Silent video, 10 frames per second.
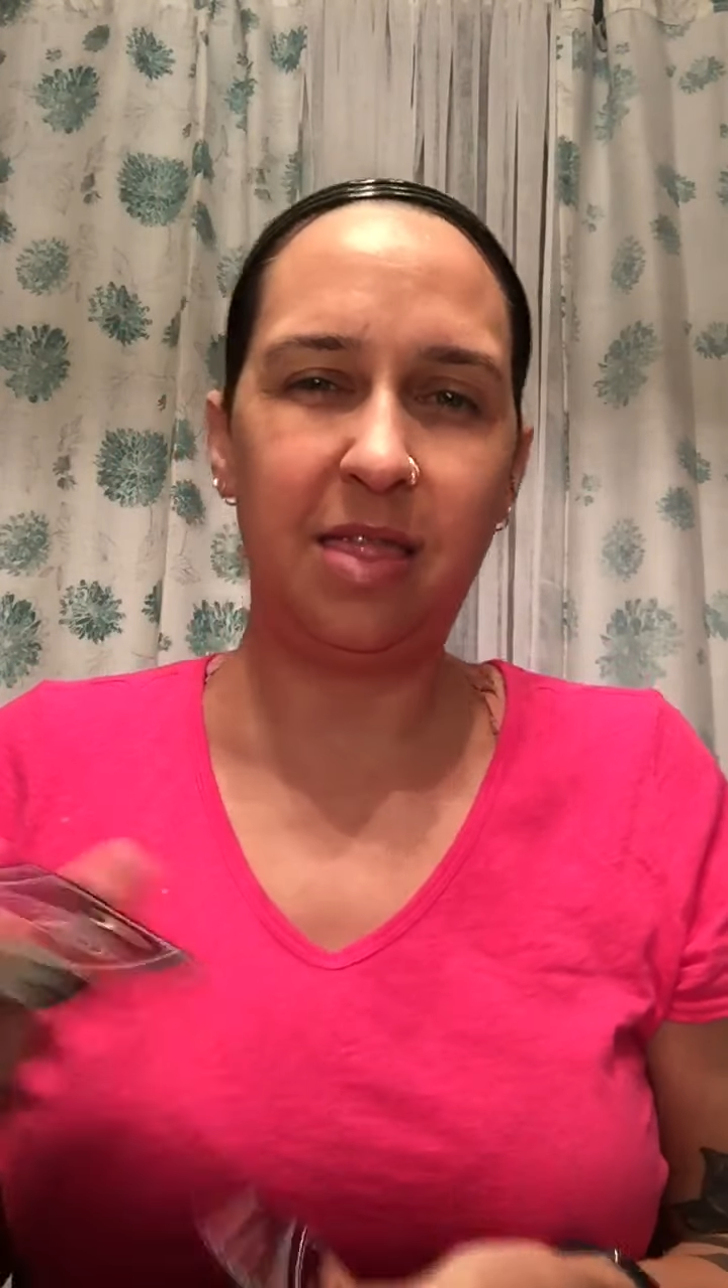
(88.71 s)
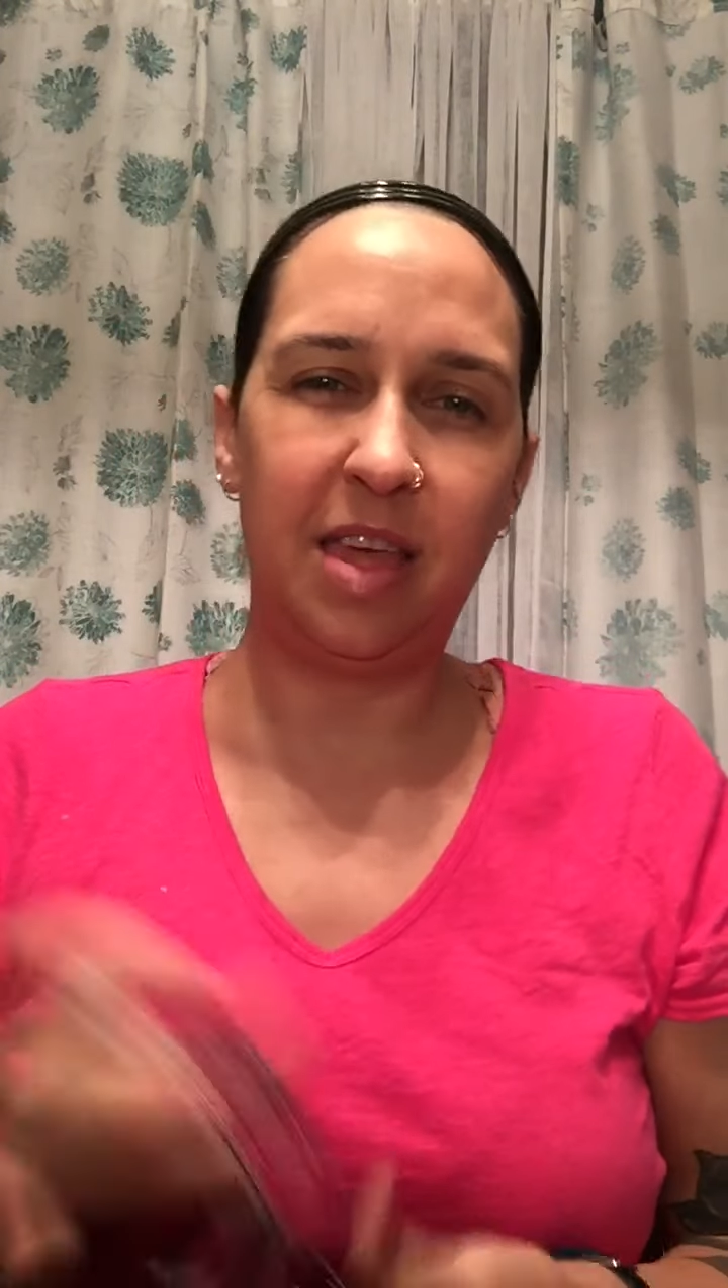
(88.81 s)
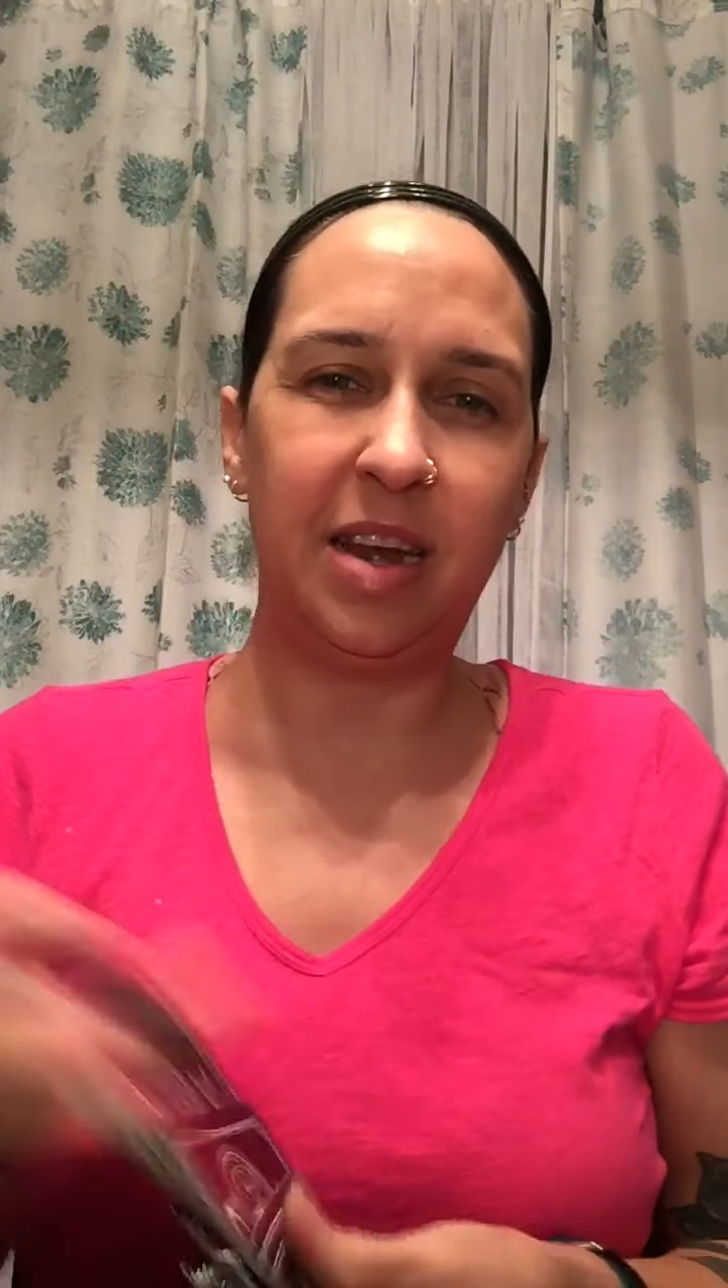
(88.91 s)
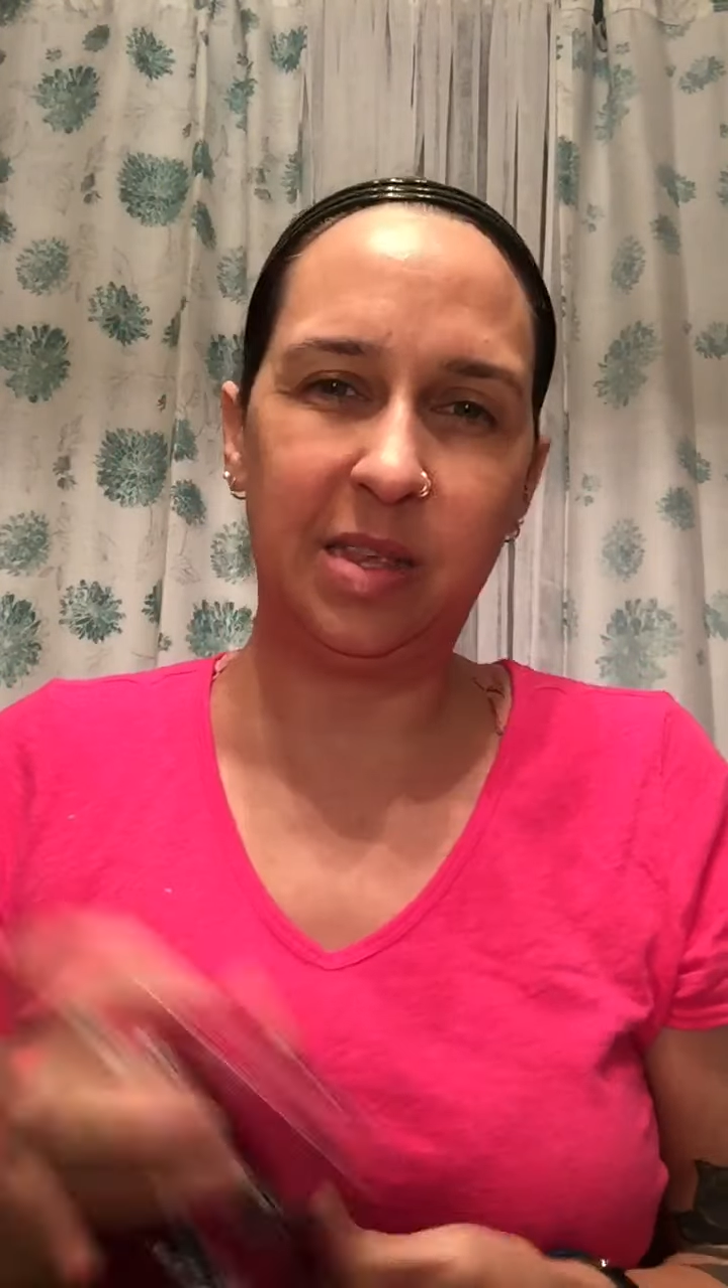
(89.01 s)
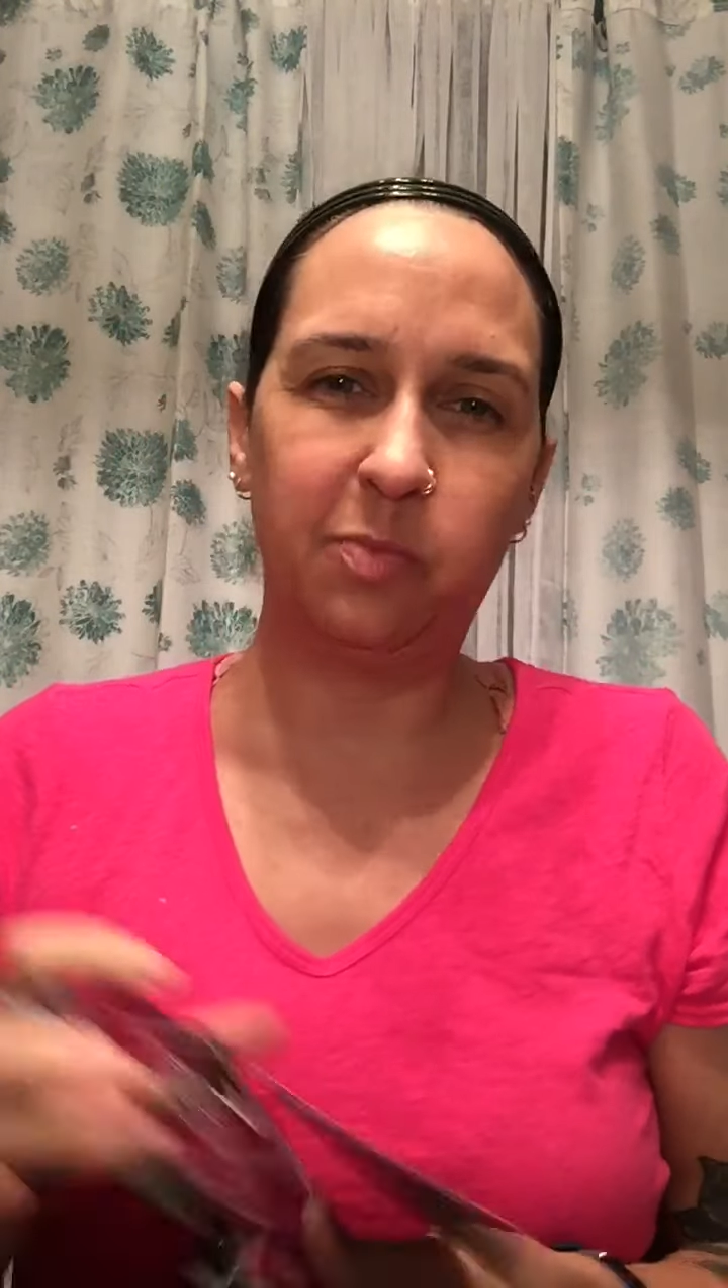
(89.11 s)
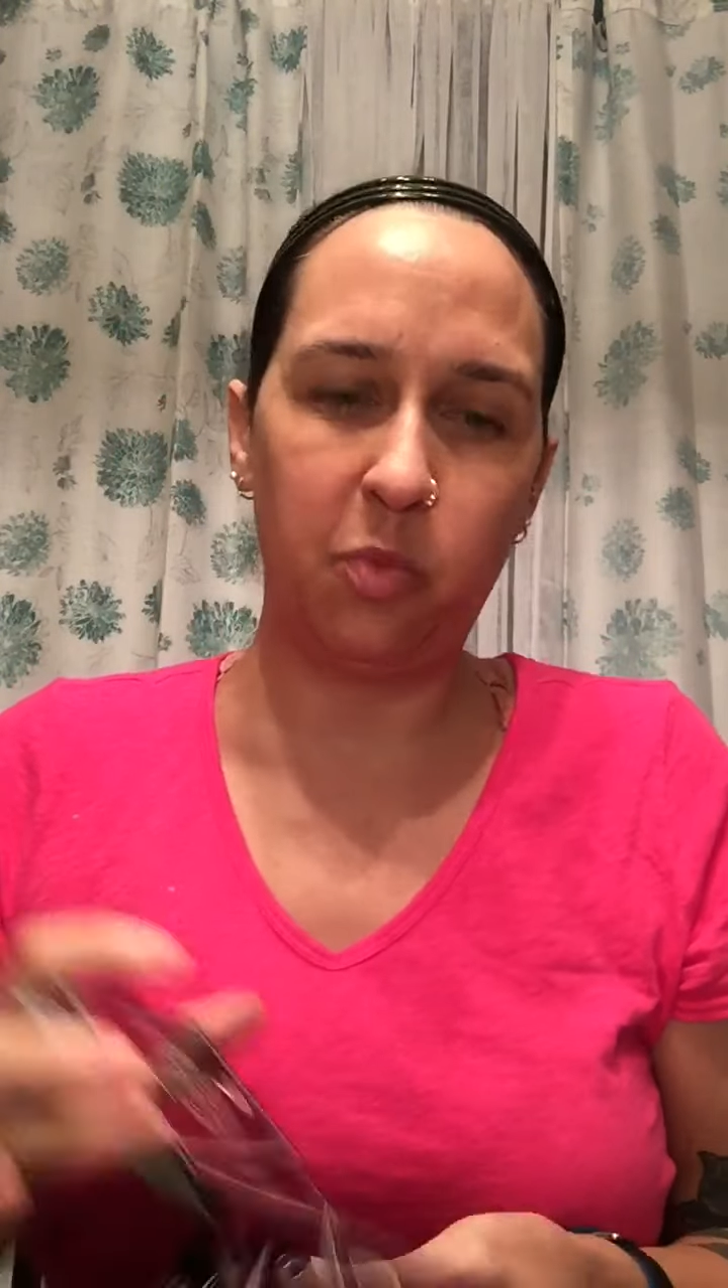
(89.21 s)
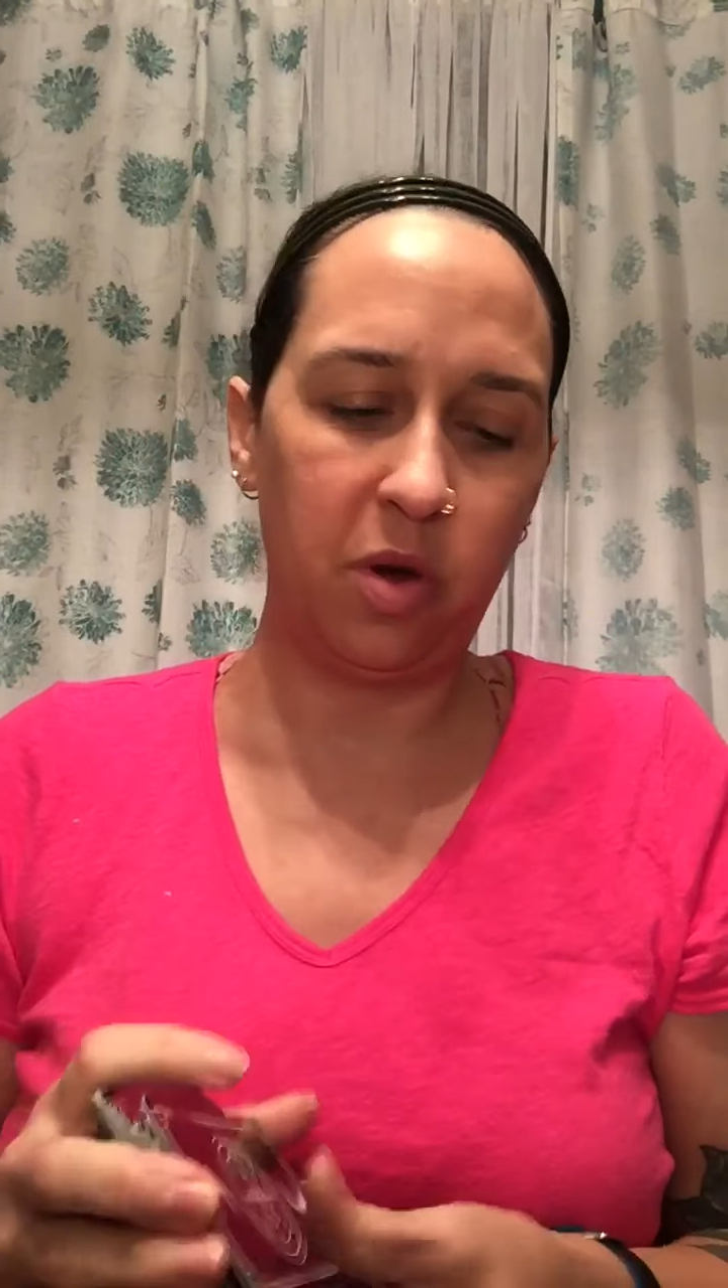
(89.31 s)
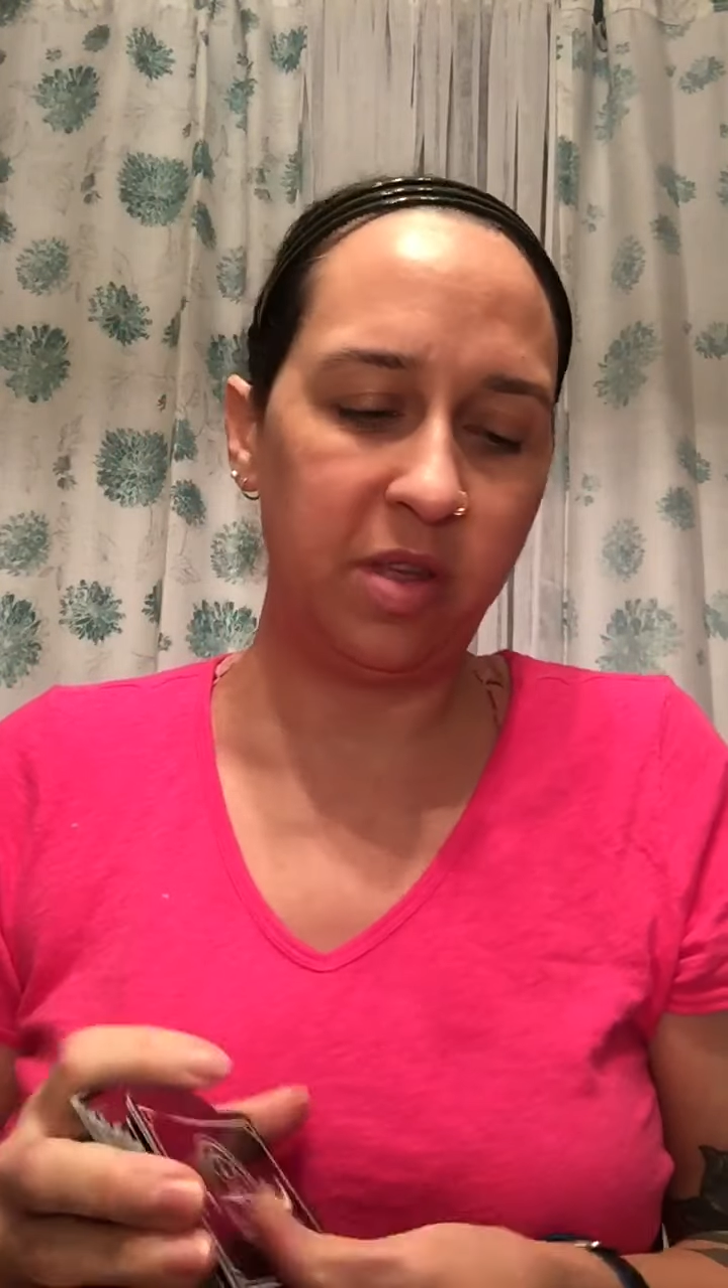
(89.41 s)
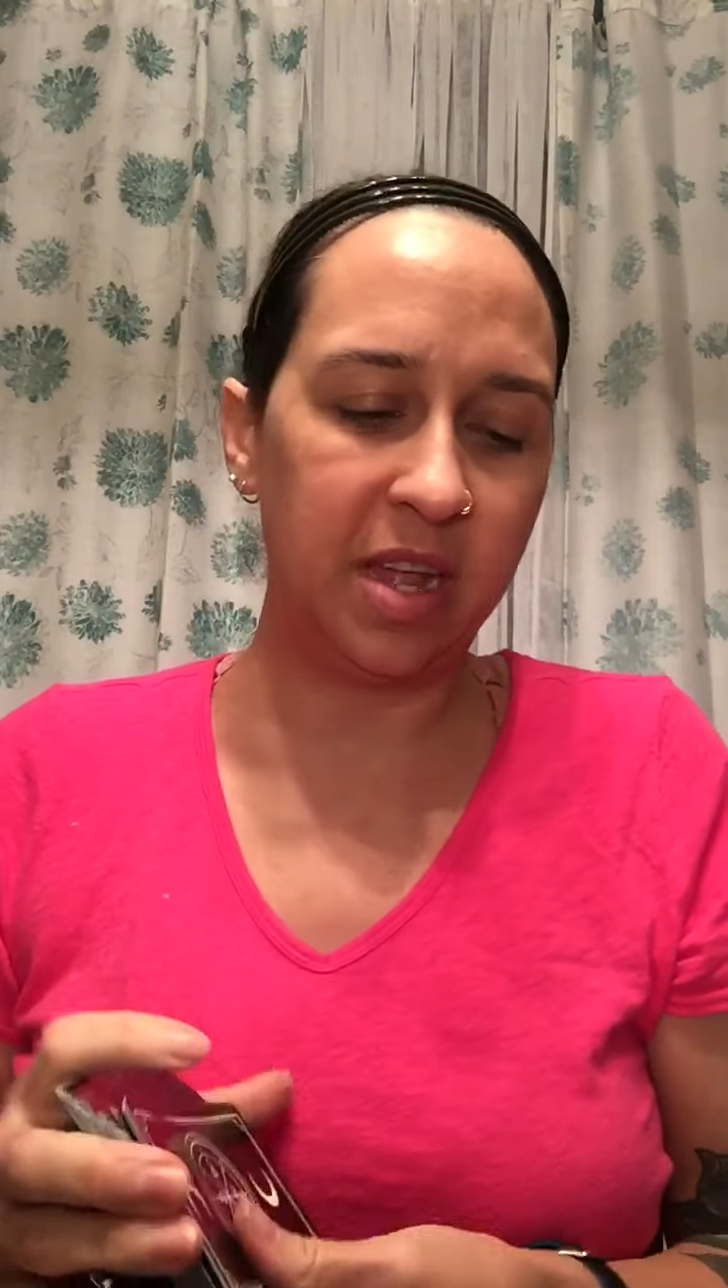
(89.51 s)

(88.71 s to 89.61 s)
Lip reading: that is more